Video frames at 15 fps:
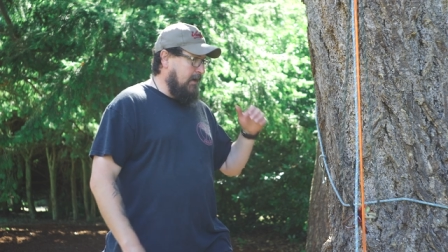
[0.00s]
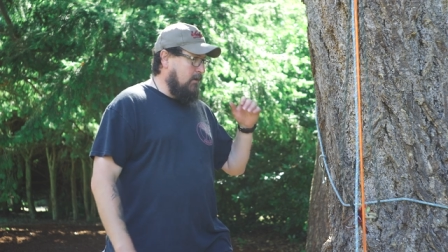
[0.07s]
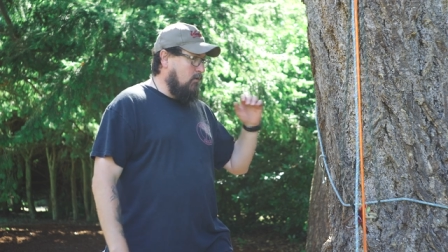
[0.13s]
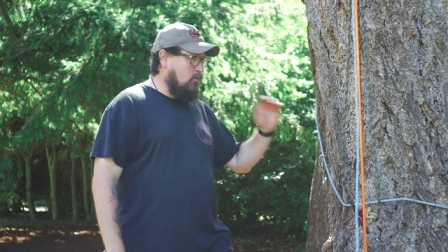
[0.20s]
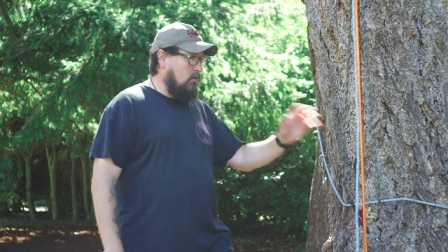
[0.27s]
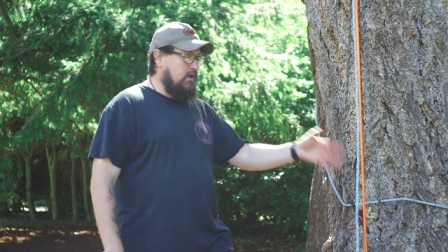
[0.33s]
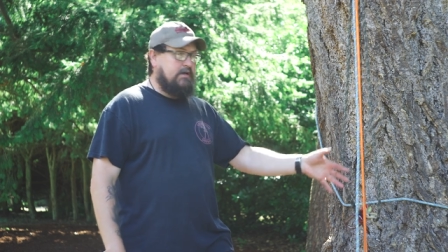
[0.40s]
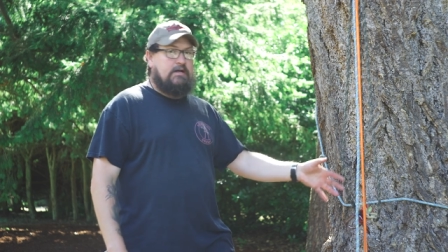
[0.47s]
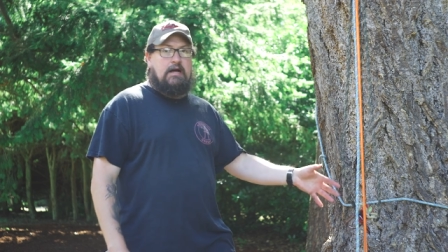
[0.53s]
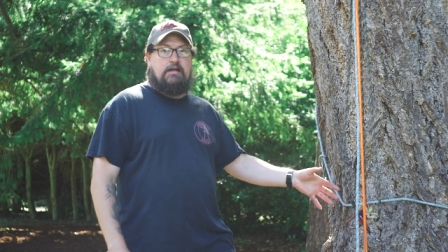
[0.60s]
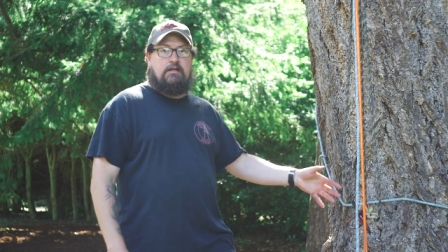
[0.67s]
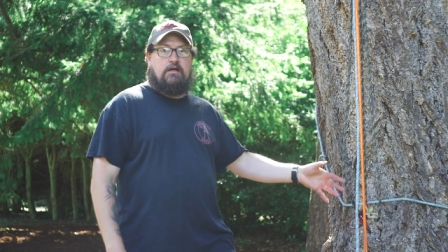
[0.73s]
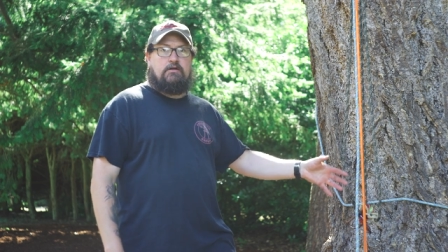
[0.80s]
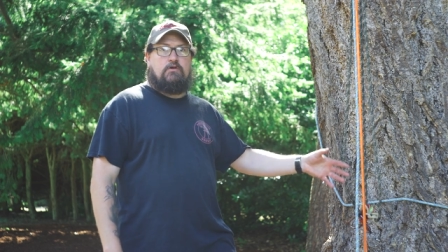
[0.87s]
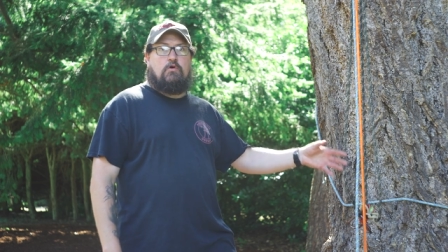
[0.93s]
I don't want
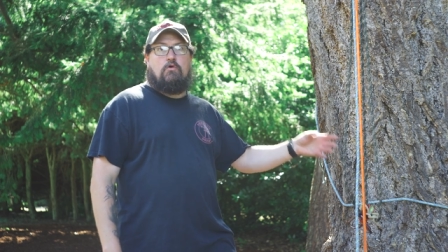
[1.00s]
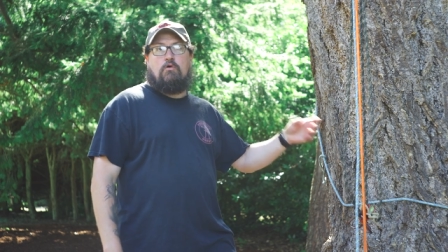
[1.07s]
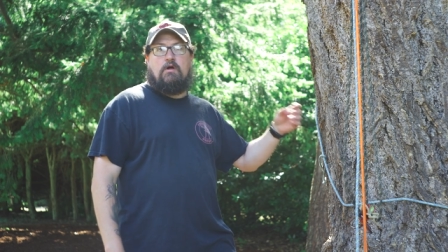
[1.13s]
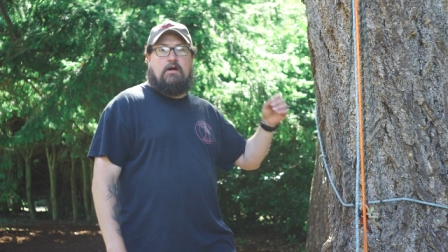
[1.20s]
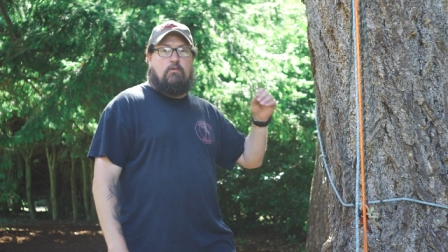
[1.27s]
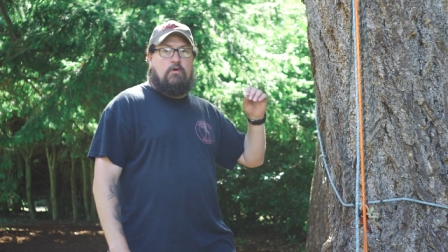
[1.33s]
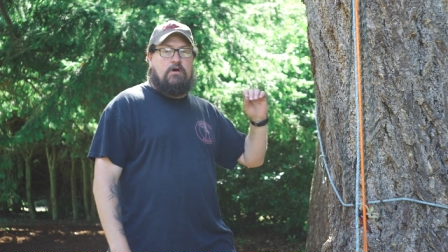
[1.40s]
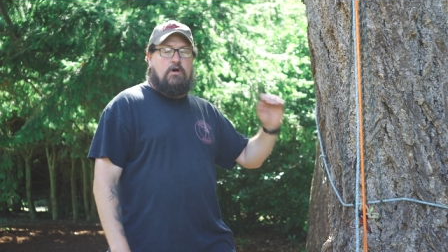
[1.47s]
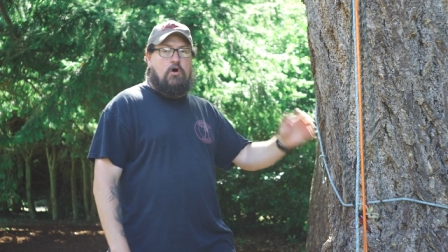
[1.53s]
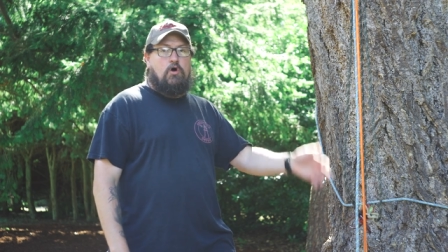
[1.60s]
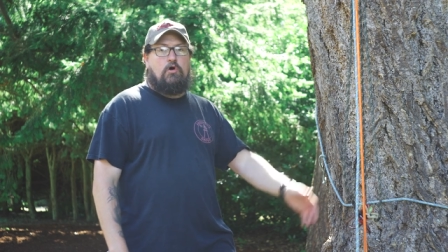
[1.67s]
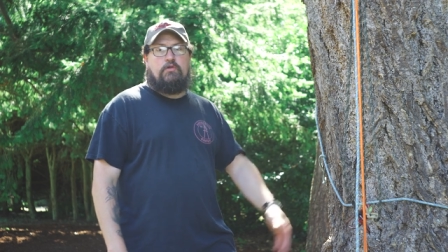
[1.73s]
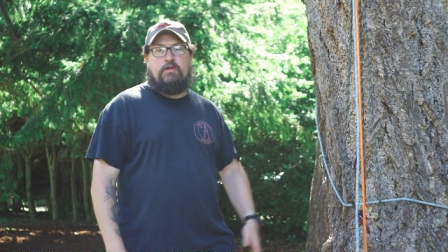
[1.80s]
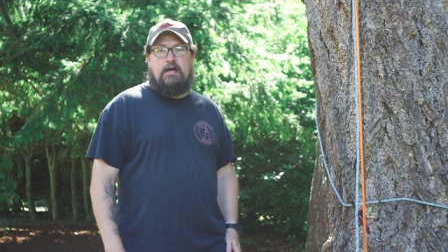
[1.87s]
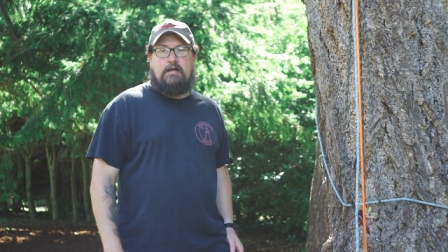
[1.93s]
nylon core. I want an
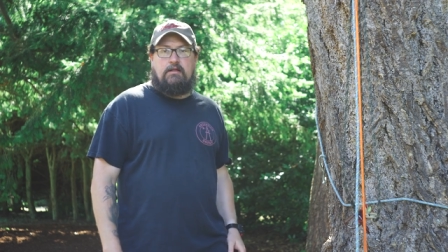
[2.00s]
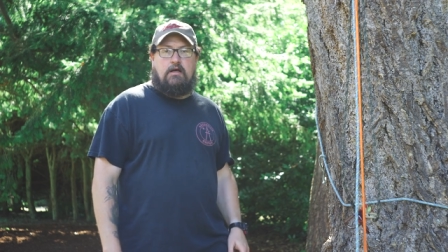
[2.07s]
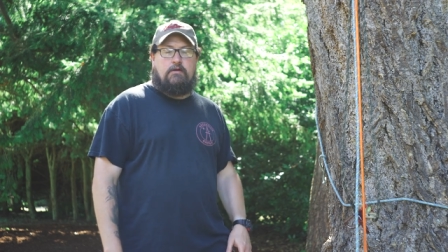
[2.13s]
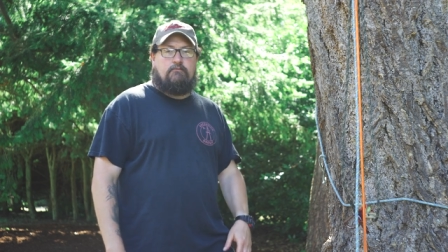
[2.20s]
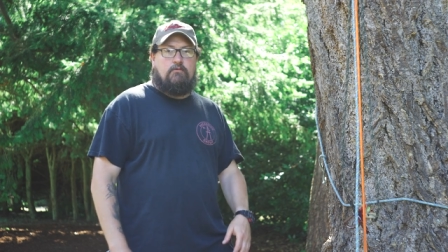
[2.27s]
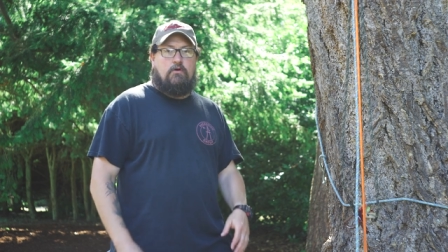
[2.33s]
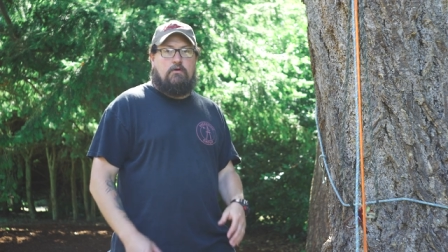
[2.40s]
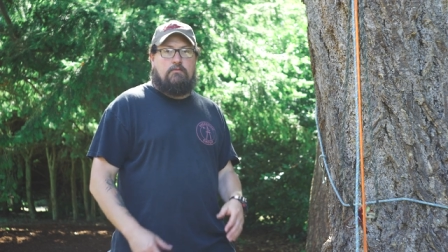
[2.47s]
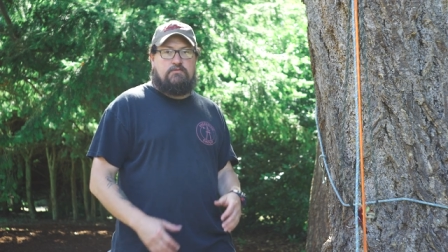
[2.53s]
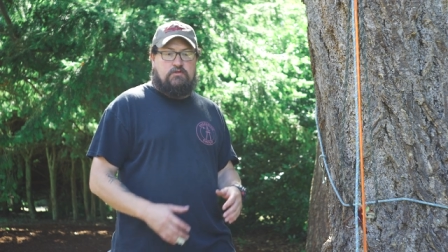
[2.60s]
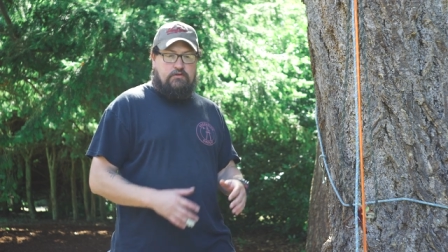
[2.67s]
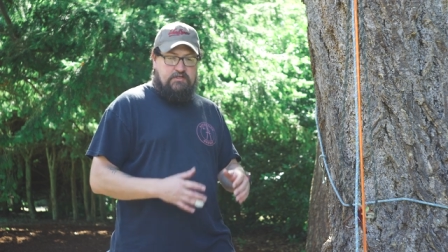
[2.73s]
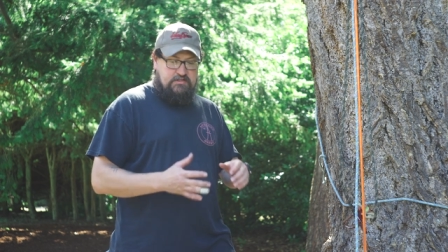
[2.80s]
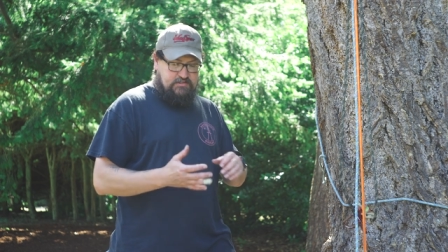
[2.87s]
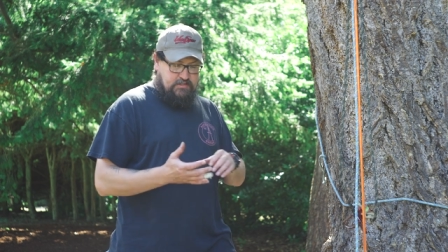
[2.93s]
all nylon rope. So
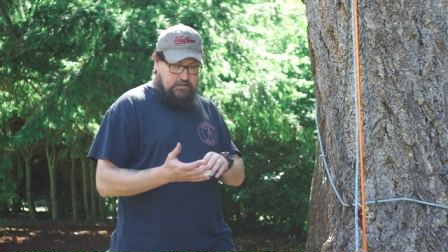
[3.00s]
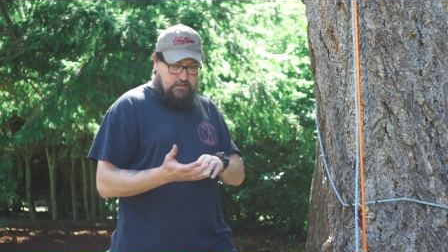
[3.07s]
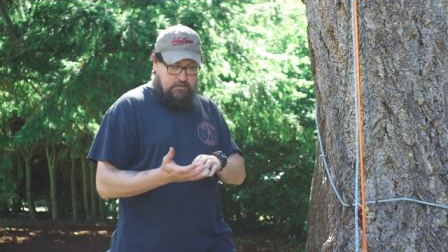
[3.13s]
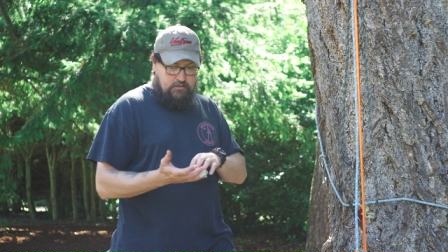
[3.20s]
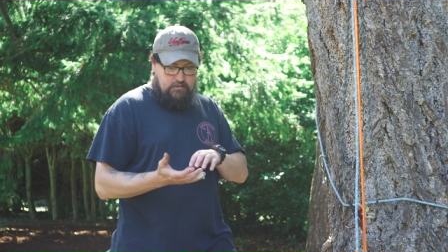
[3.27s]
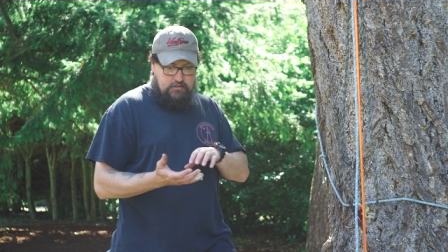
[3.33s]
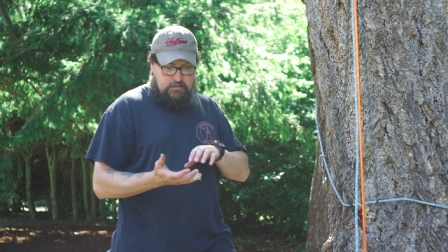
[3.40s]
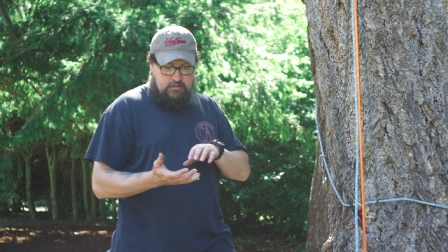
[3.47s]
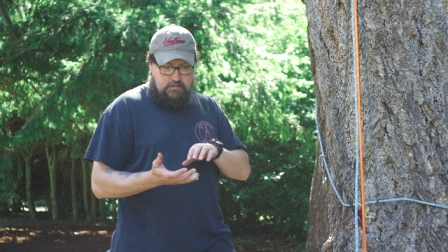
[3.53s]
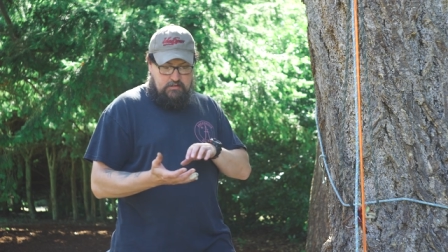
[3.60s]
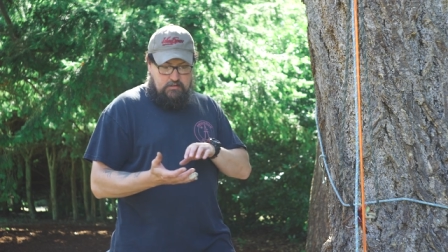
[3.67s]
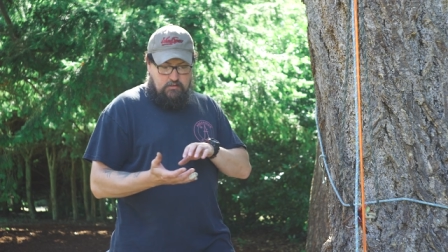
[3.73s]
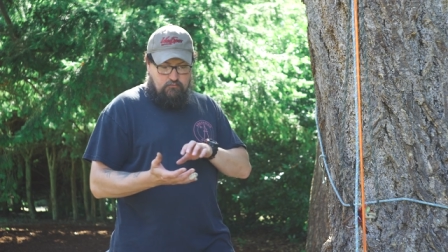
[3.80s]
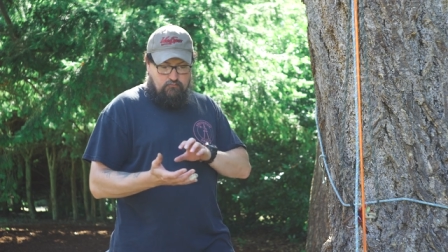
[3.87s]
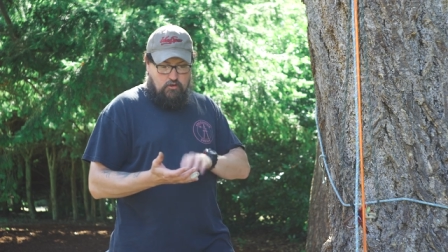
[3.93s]
consider
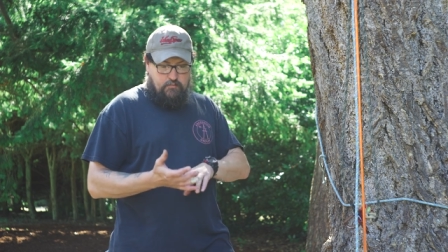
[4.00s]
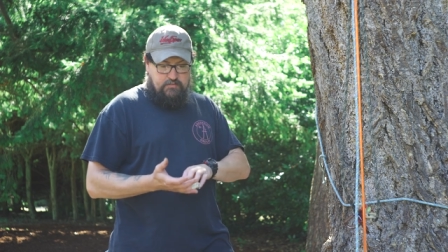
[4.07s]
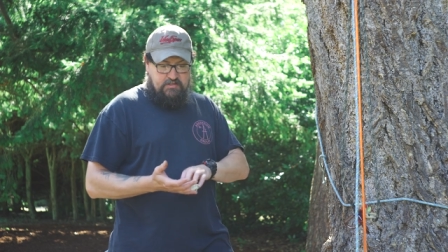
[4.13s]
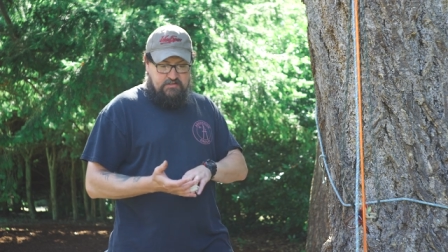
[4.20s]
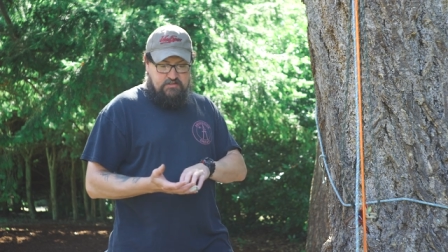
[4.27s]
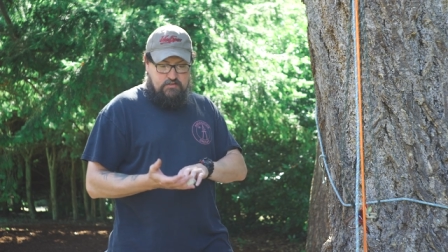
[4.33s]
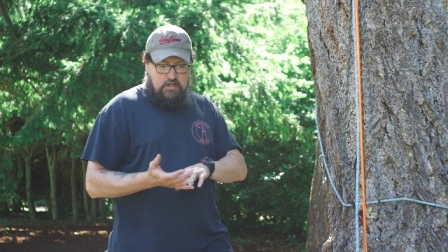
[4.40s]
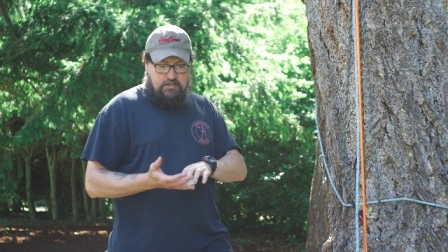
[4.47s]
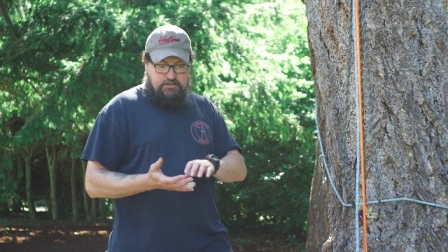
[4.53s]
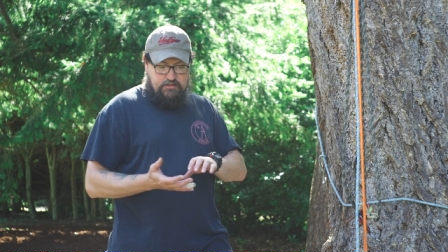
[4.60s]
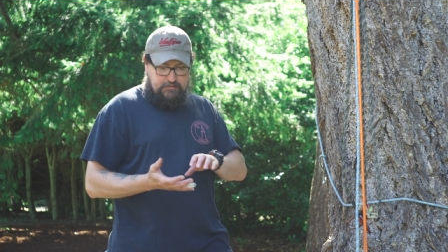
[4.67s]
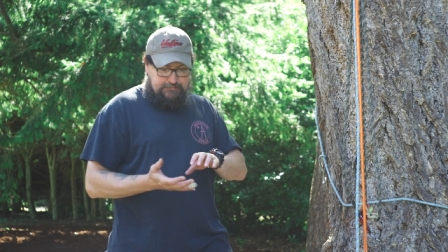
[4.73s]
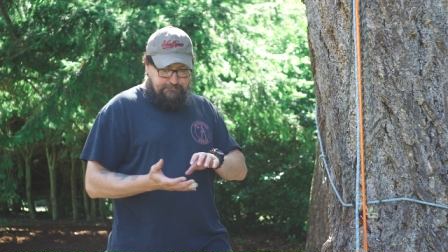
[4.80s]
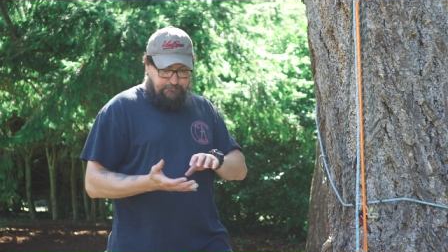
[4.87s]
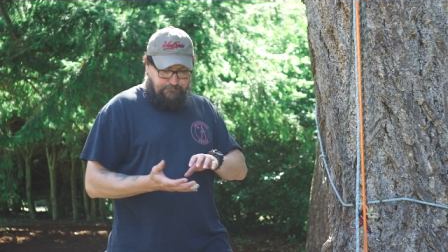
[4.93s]
rope
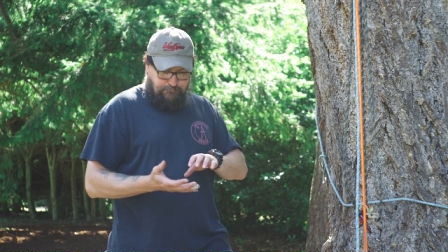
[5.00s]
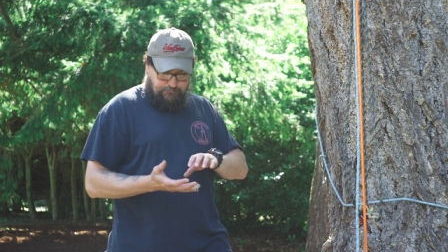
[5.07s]
construction,